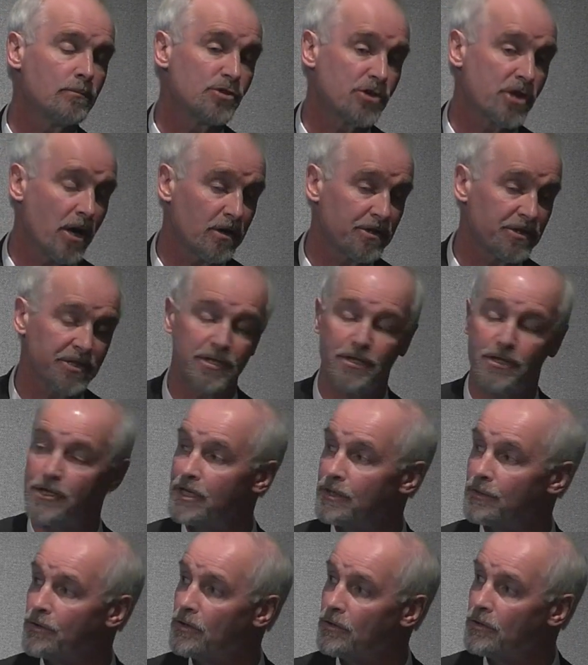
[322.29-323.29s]
Charleston and
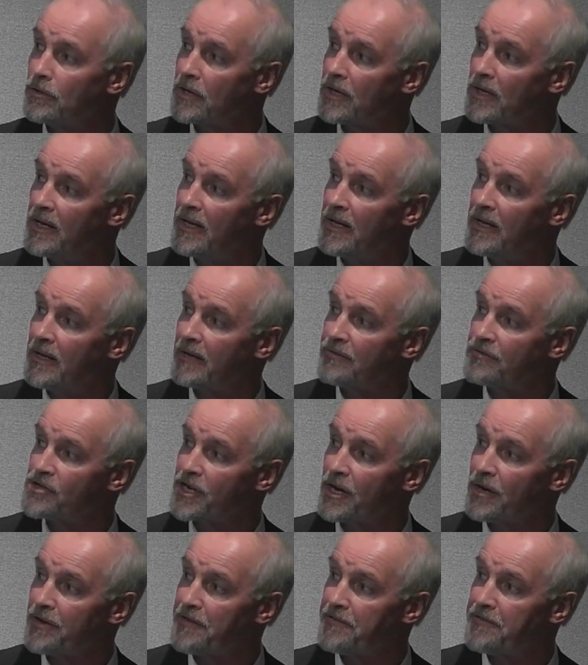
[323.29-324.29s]
New York have
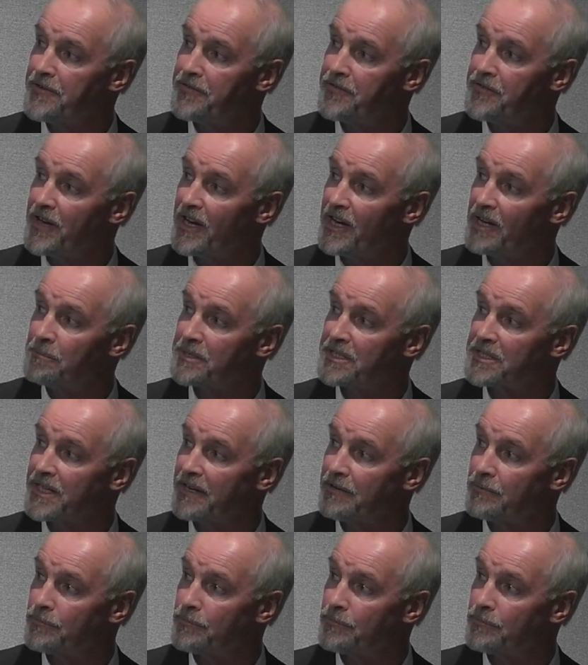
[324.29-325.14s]
shown a 58%